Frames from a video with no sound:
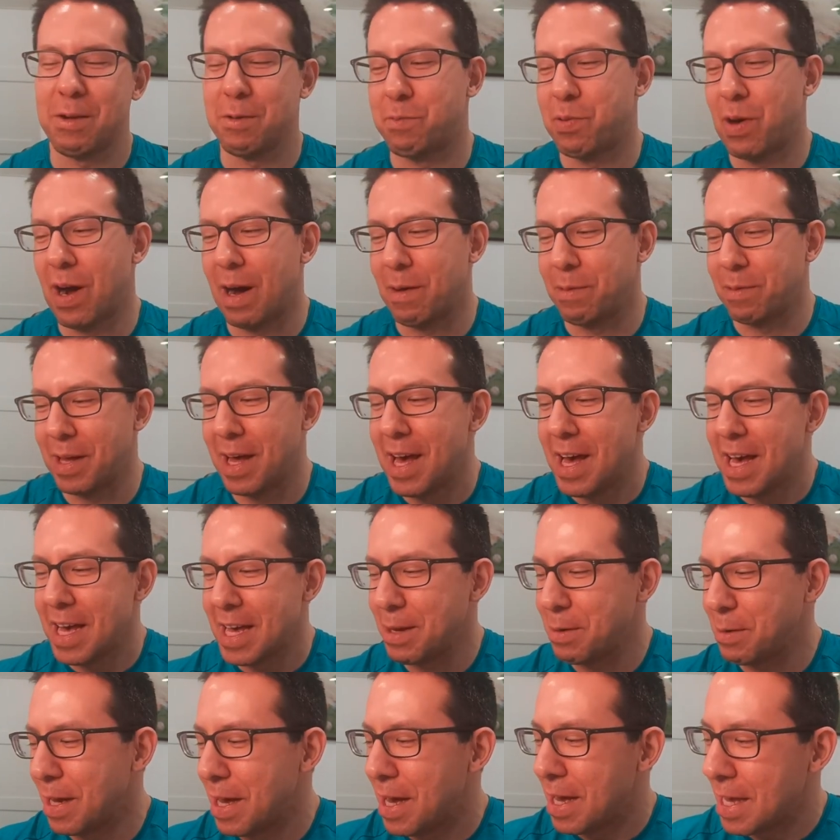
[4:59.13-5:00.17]
he would probably
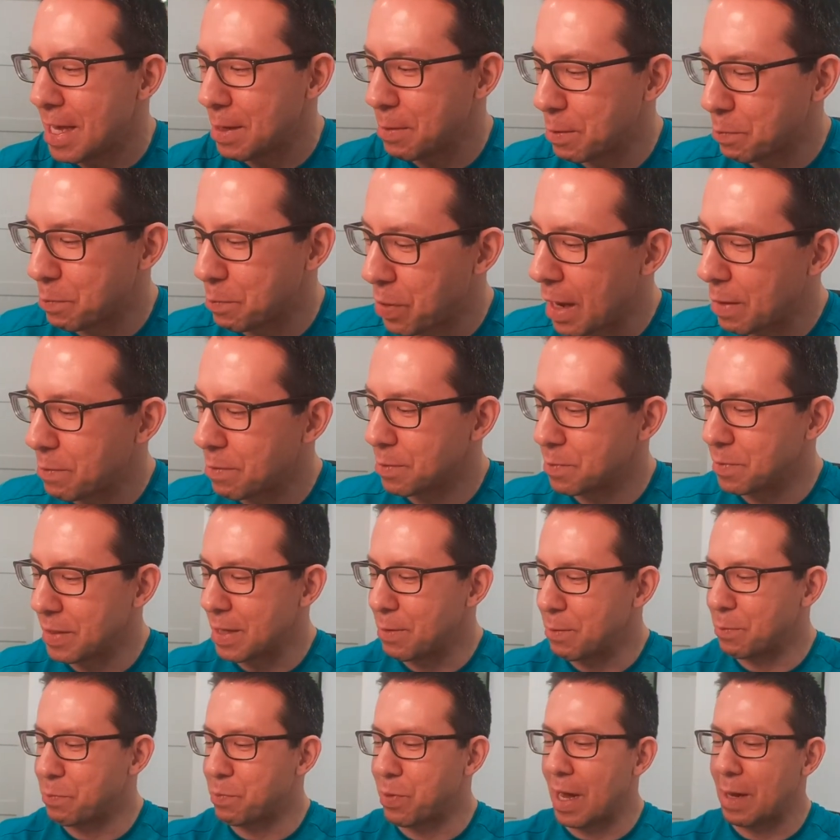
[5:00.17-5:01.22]
he would, he would probably he would